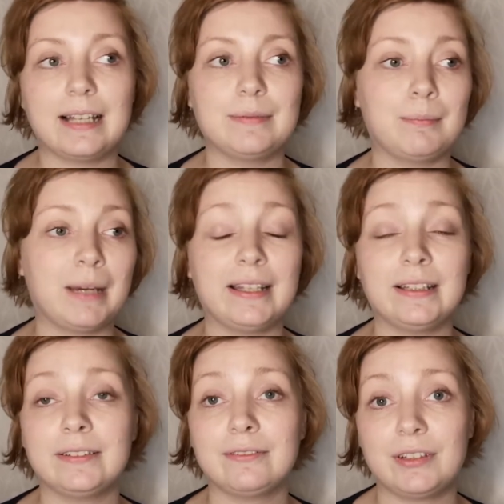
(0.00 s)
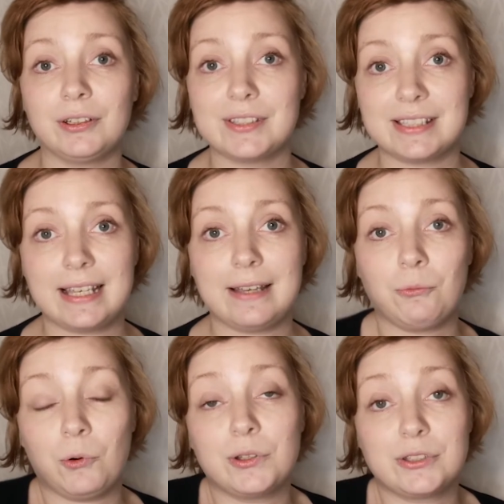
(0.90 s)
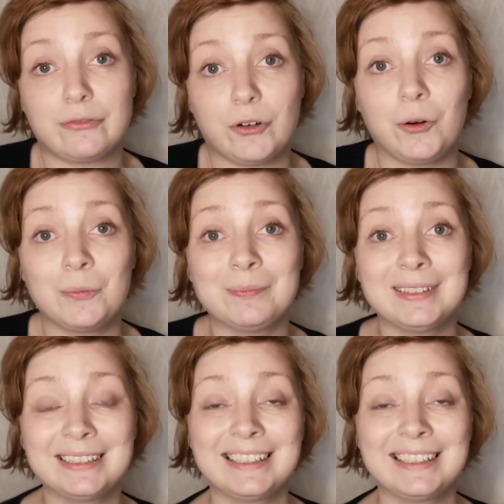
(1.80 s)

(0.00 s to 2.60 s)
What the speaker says: and my fiance was from